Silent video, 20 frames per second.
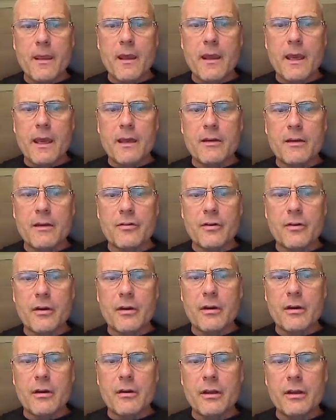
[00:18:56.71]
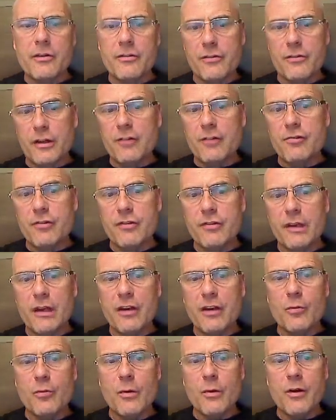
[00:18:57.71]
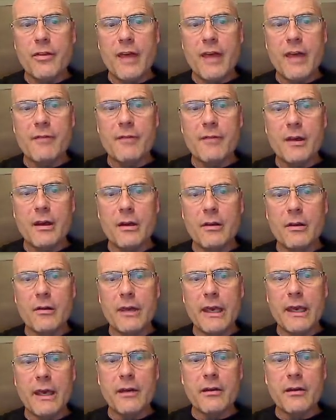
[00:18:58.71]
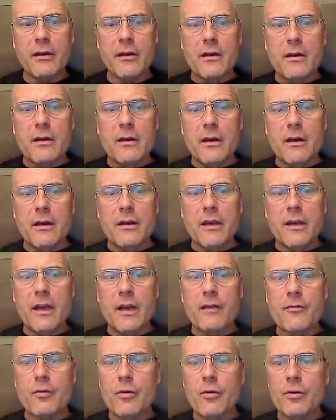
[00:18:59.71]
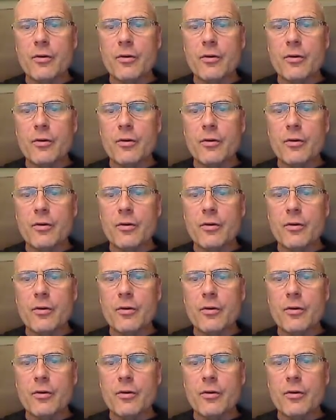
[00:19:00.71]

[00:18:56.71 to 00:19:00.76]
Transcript: And it's interesting and it's worth having a look at. None of